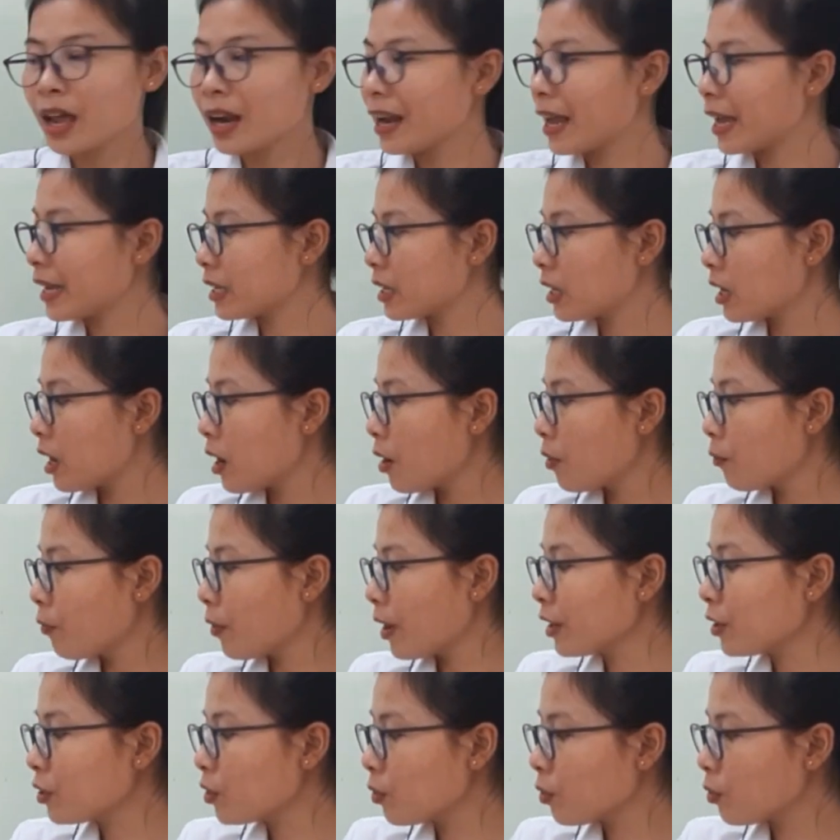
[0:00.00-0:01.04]
Like
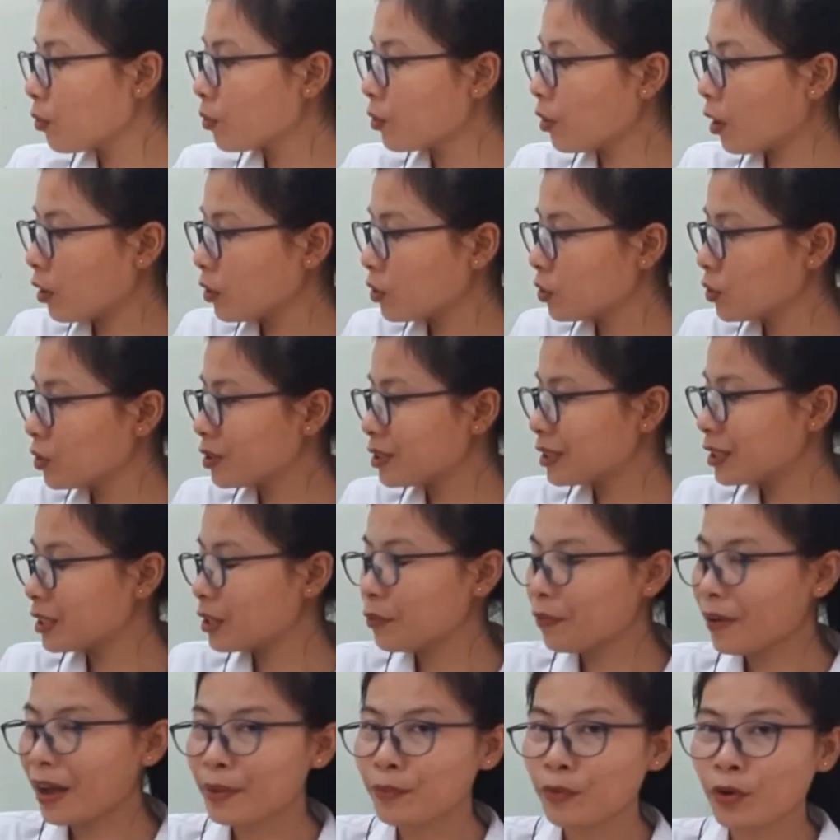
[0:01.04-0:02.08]
when you don't use
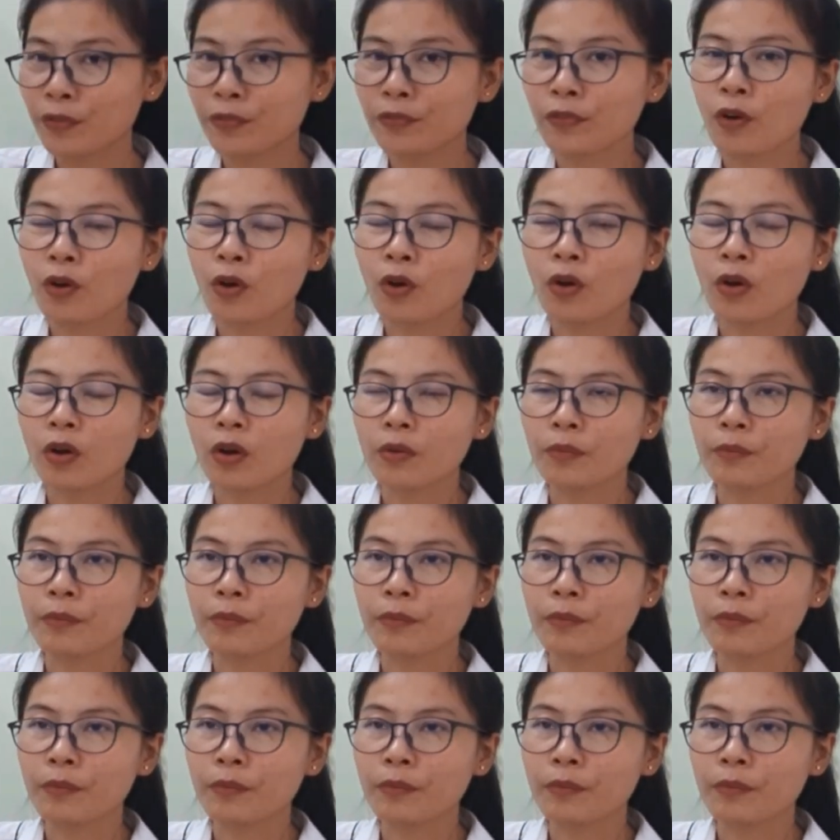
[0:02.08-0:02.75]
the whiteboard for